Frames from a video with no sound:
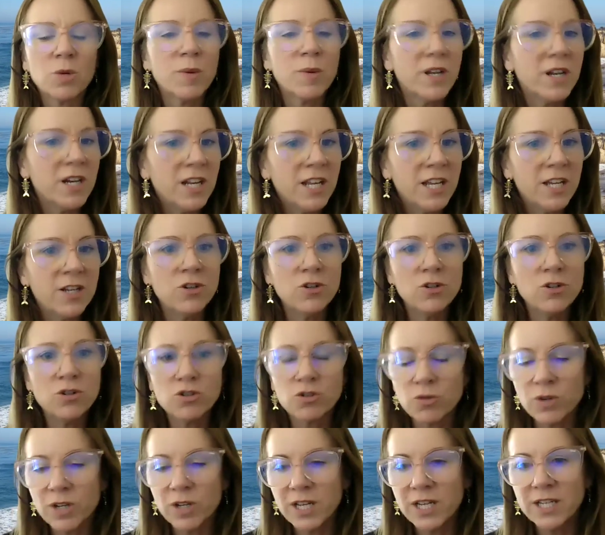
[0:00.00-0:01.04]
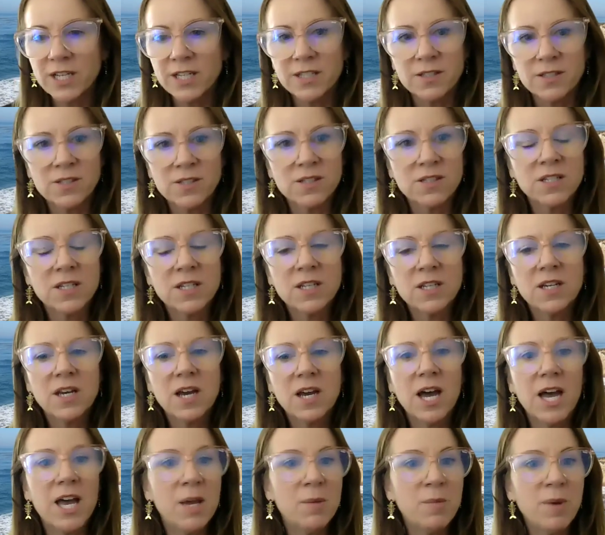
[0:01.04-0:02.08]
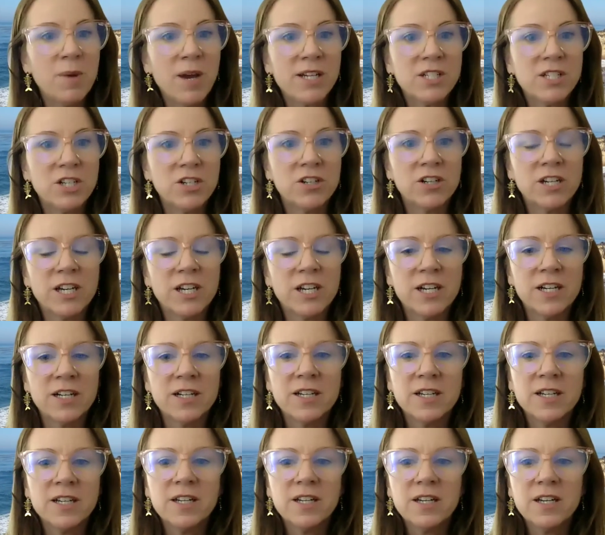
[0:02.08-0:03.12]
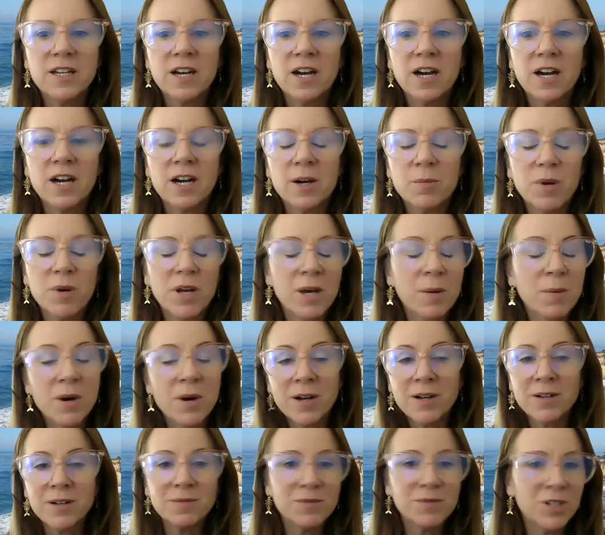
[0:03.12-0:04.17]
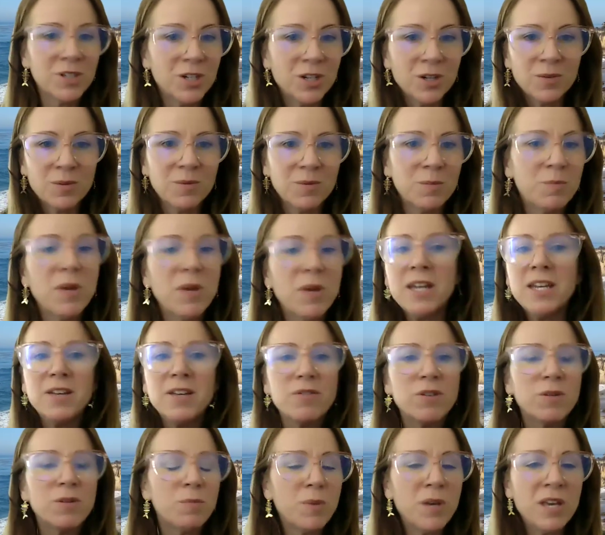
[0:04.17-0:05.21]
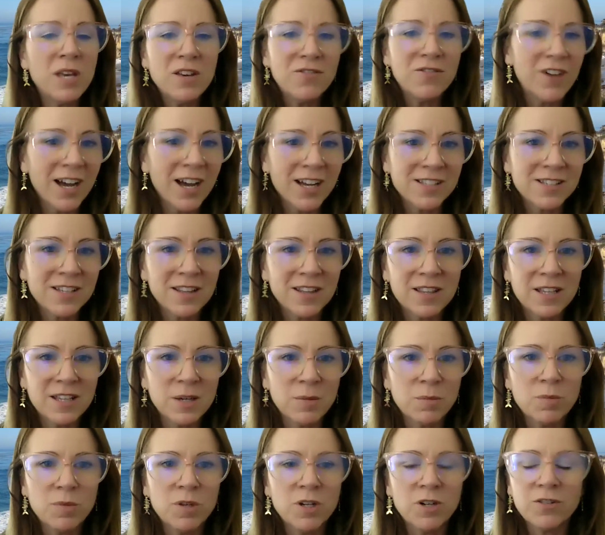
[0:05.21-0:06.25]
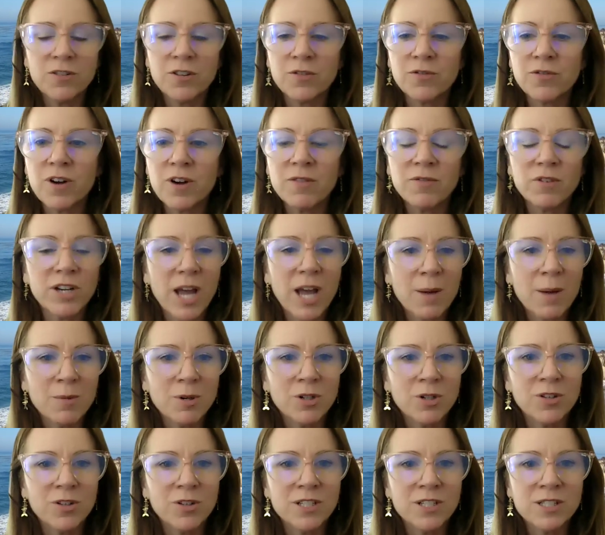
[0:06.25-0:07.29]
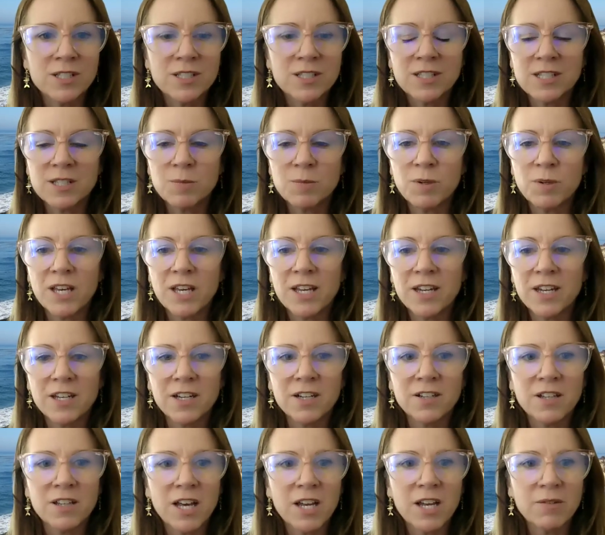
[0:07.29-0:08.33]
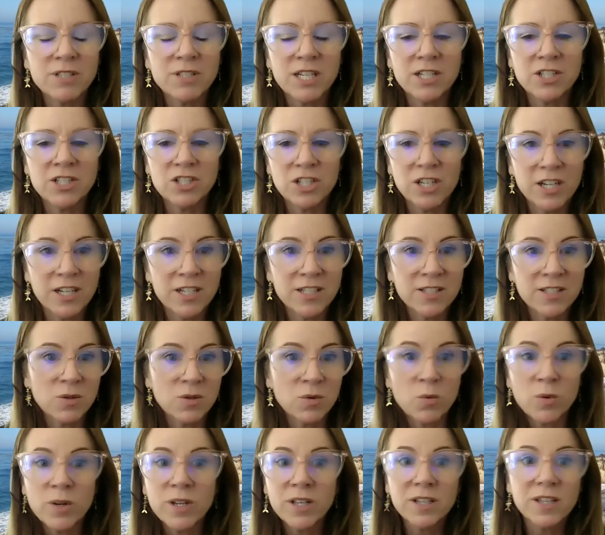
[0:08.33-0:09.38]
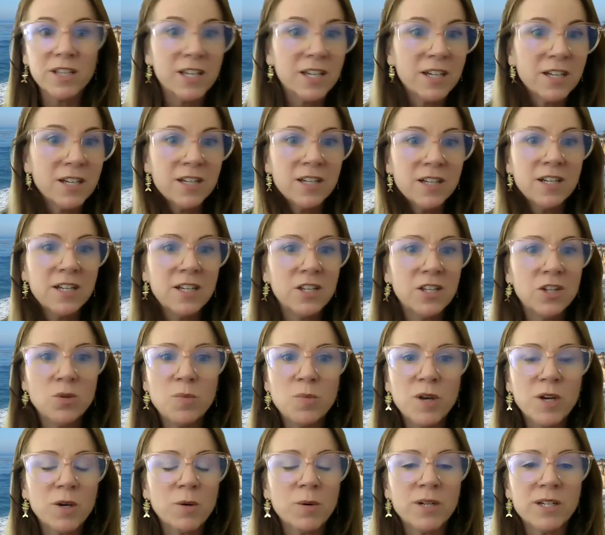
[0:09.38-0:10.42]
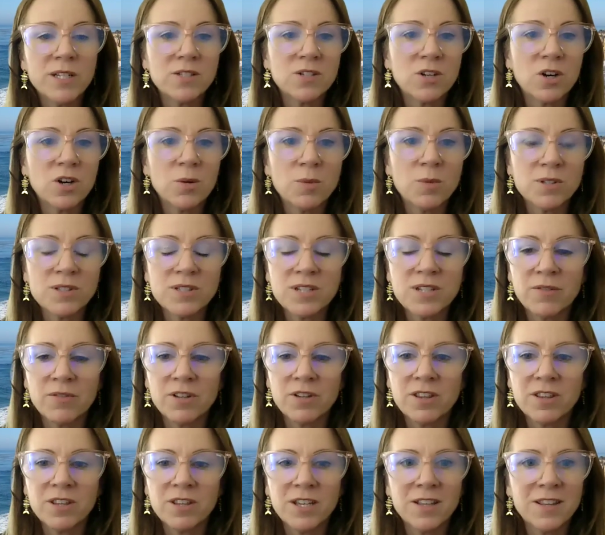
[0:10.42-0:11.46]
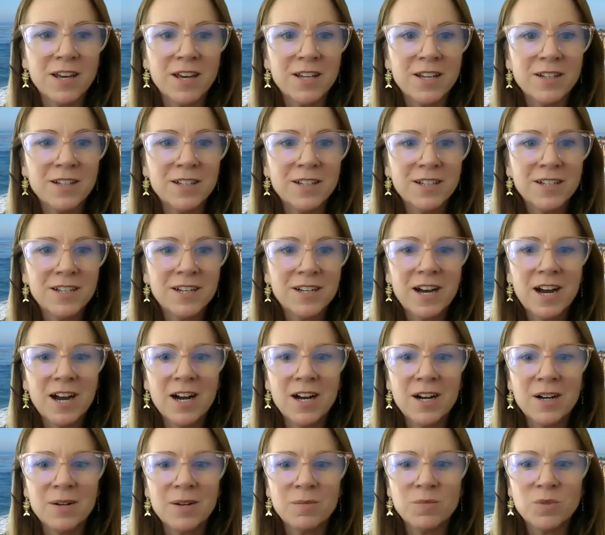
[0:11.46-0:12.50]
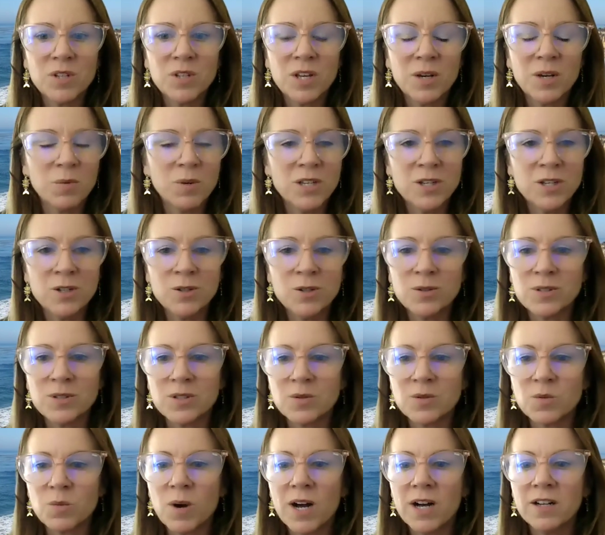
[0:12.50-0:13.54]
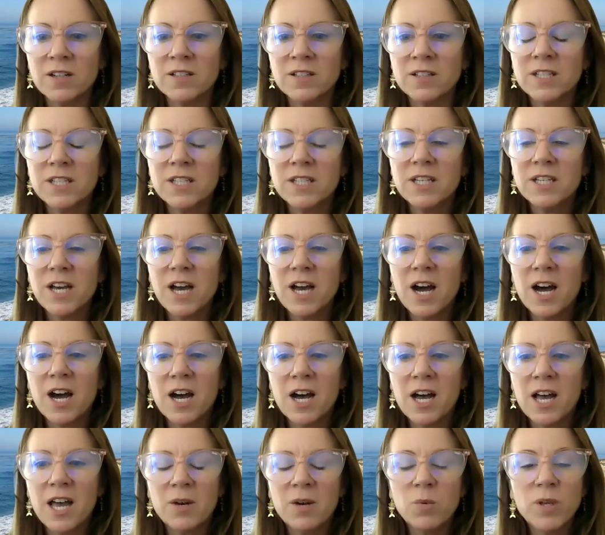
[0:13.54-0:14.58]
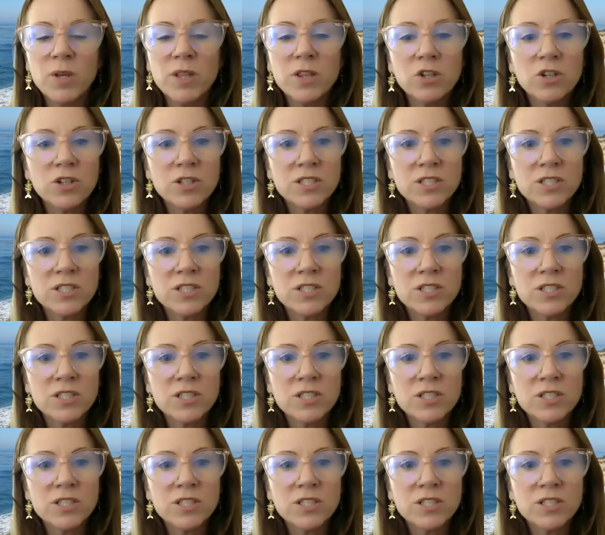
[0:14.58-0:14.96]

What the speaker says: turbidity, nutrients, and bacteria, among, and even PFAS, I think, the forever chemical that's been getting a lot of attention and is really ubiquitous to almost everything that we use as well. And